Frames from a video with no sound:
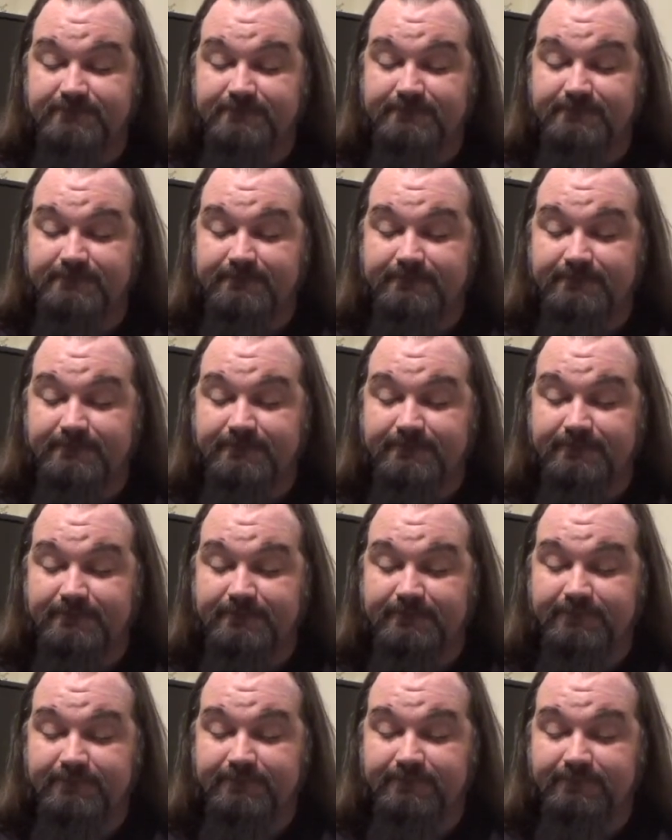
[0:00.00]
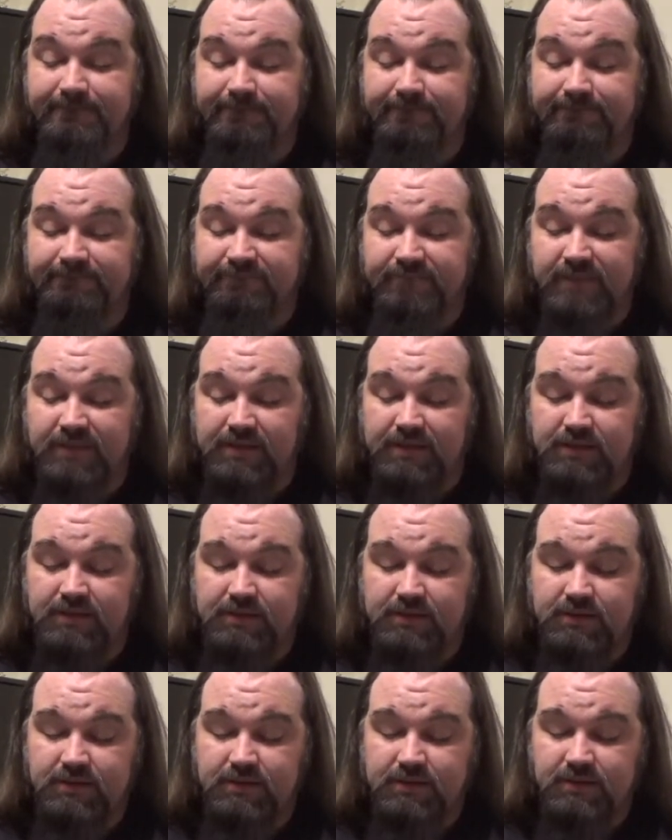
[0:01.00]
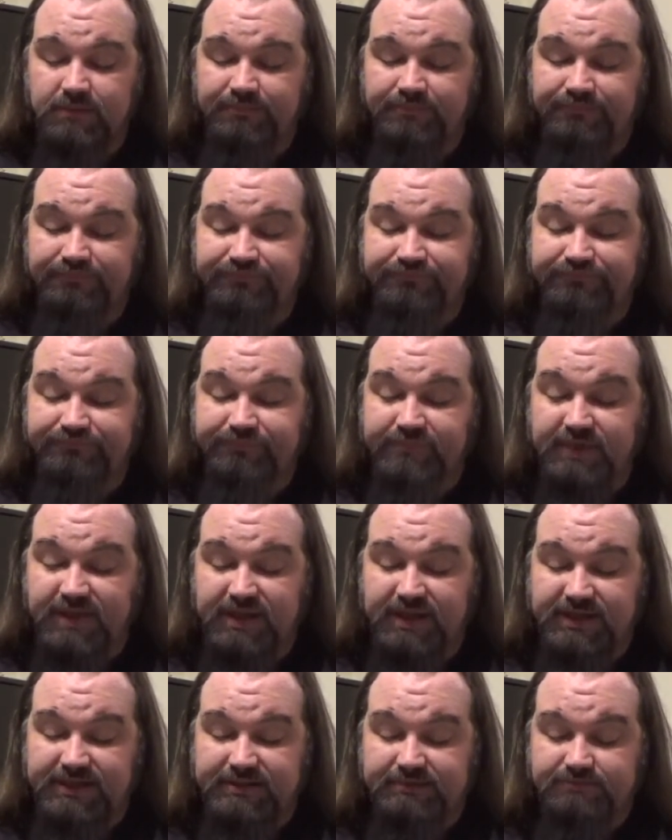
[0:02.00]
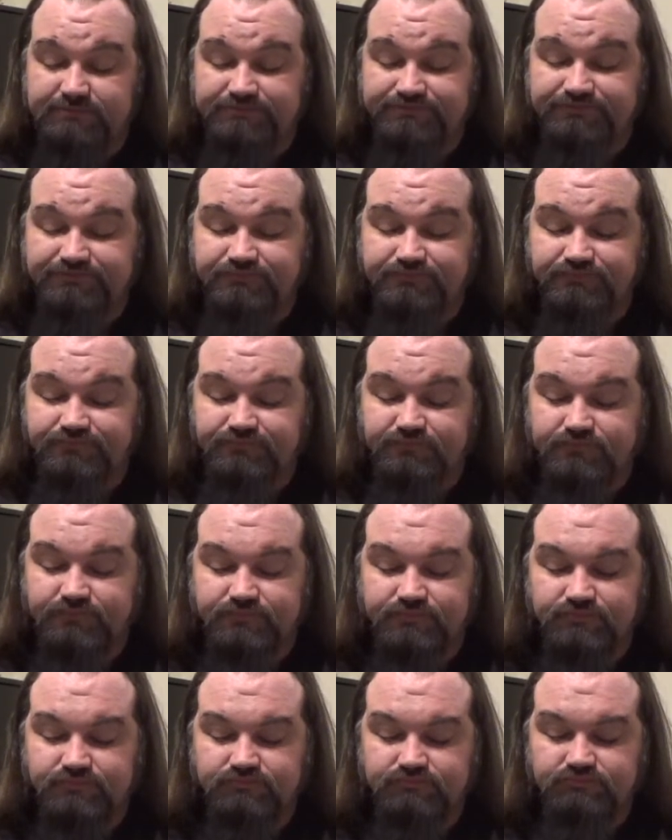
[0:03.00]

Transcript: Nothing is said.